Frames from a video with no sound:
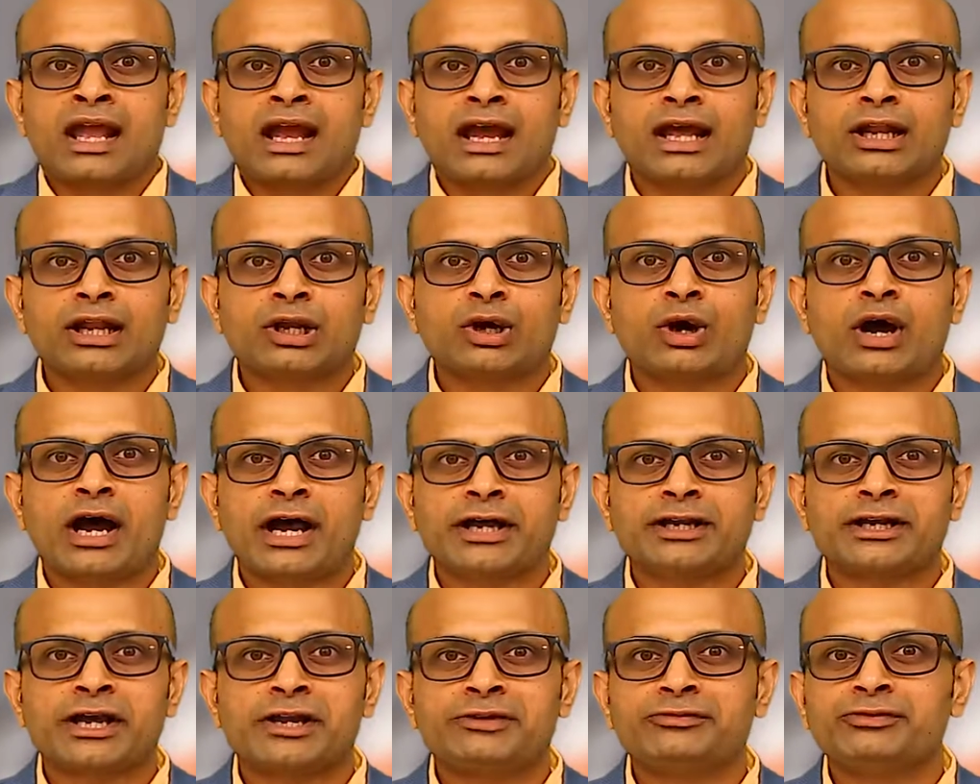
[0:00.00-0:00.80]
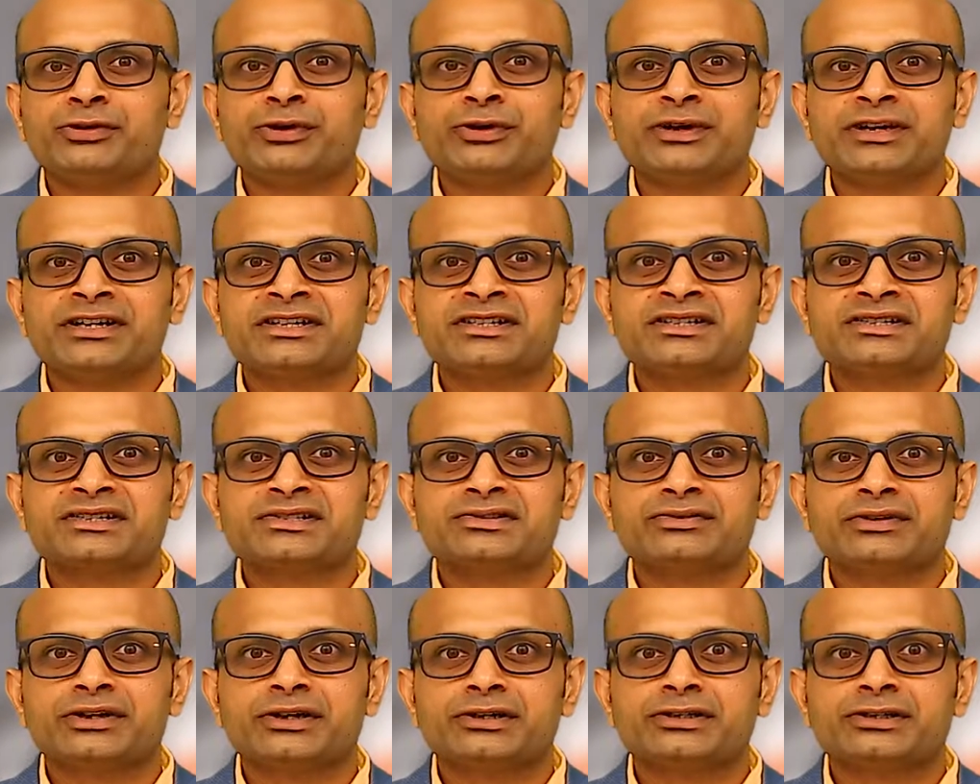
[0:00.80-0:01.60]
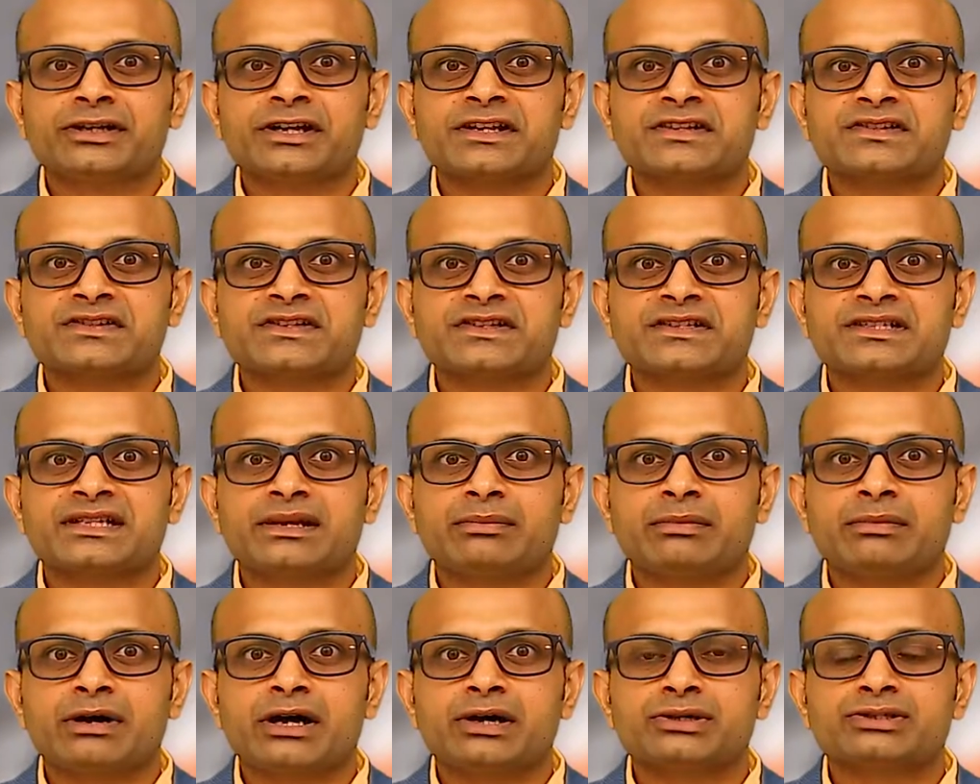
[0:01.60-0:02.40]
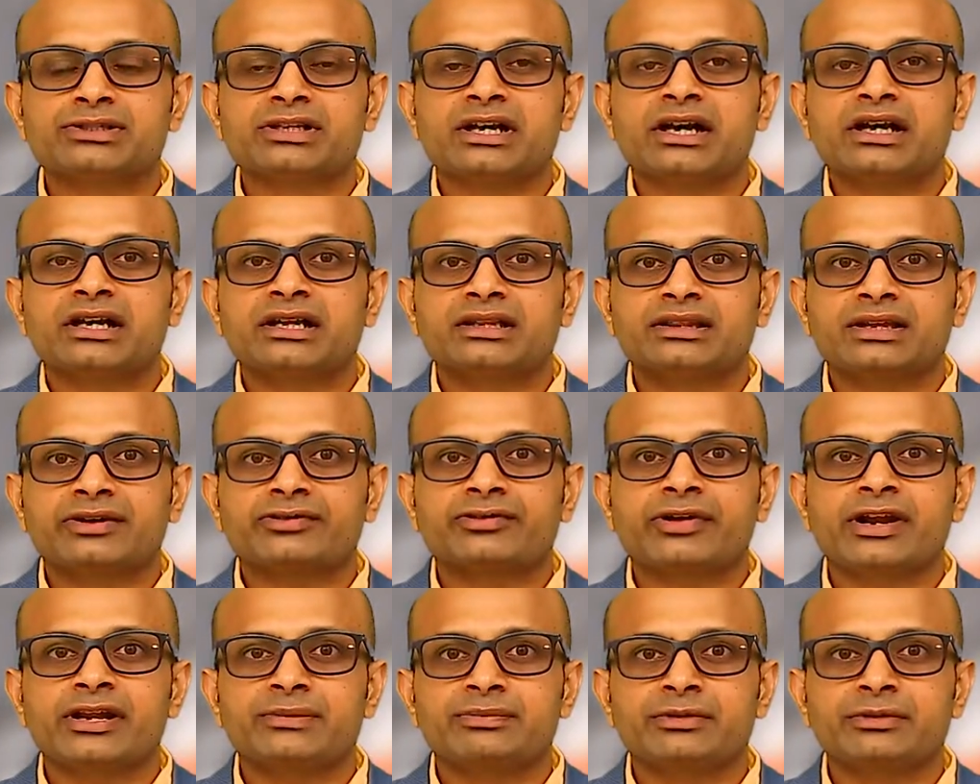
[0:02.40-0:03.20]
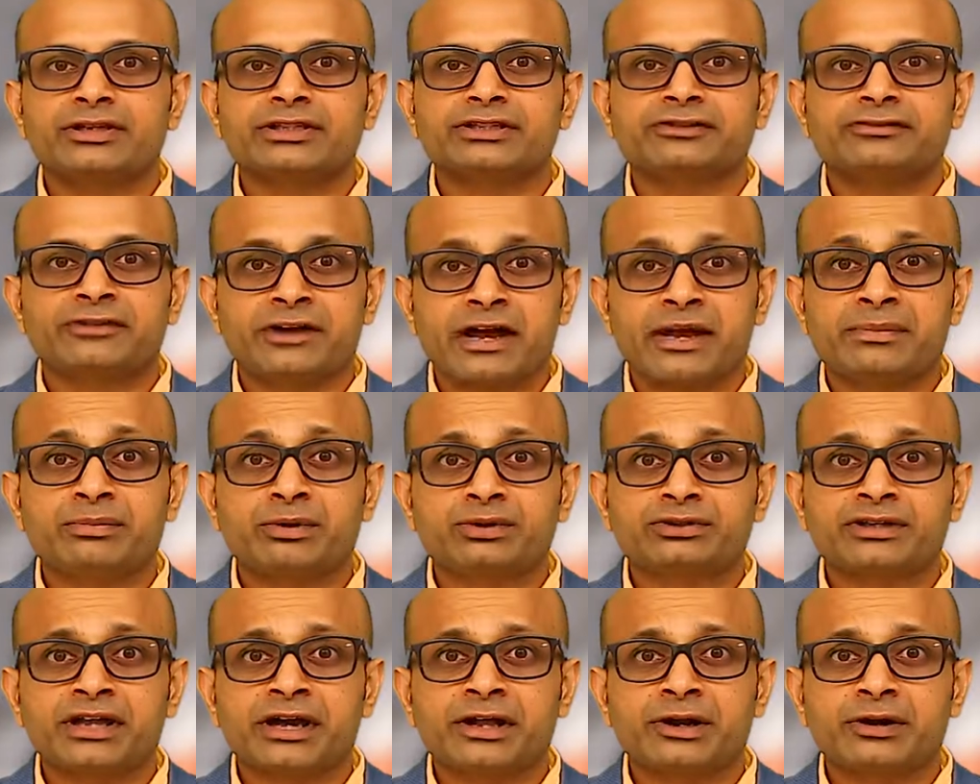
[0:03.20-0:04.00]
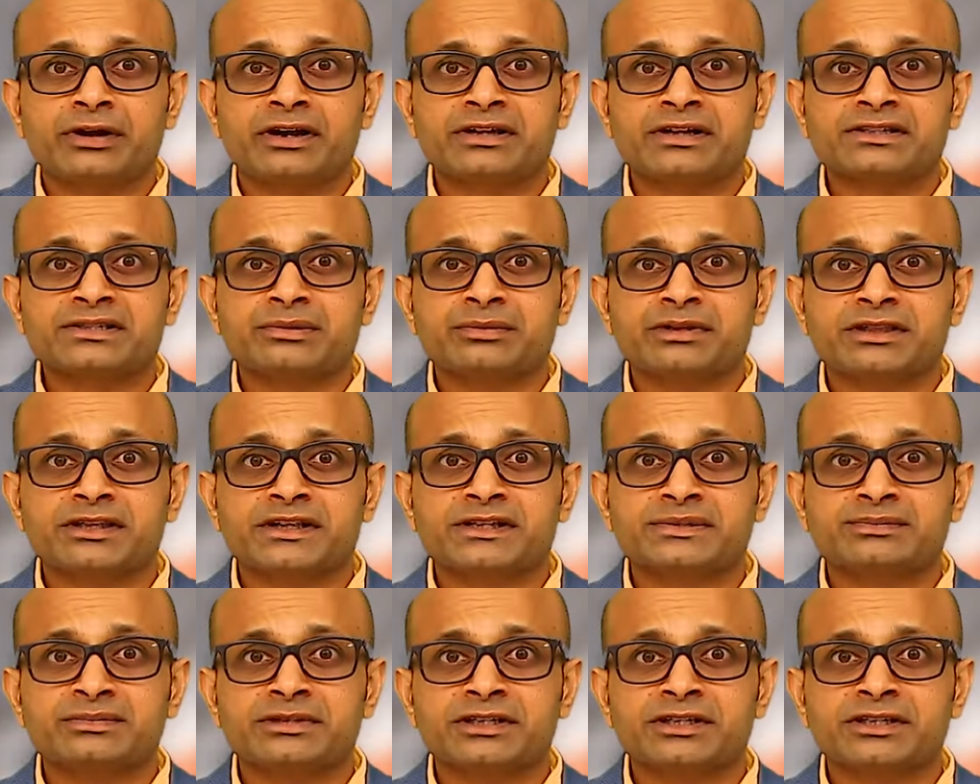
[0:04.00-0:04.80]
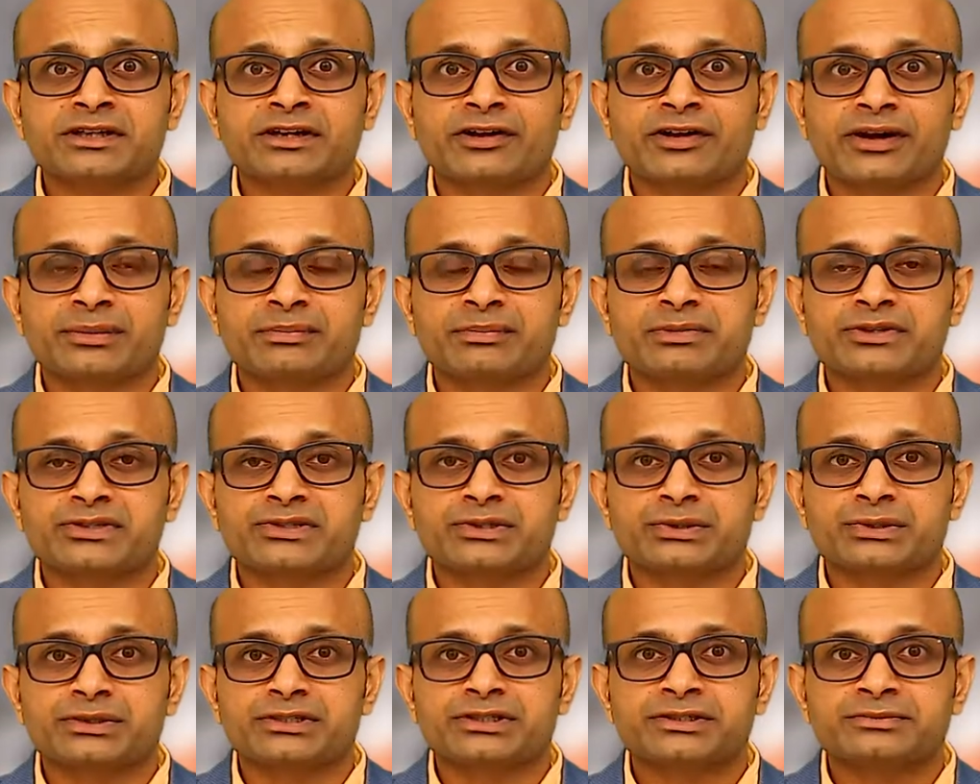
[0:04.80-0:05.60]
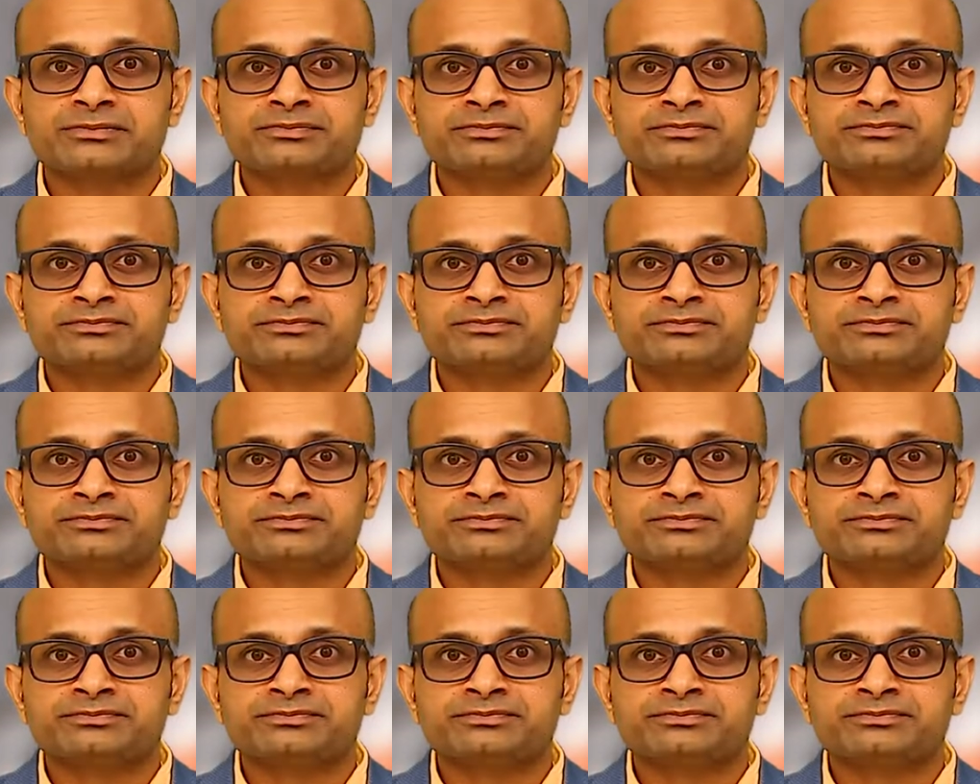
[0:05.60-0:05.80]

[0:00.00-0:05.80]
Hello, Hi9 viewers. We're going to discuss about the treatment of hypothyroidism in this particular episode.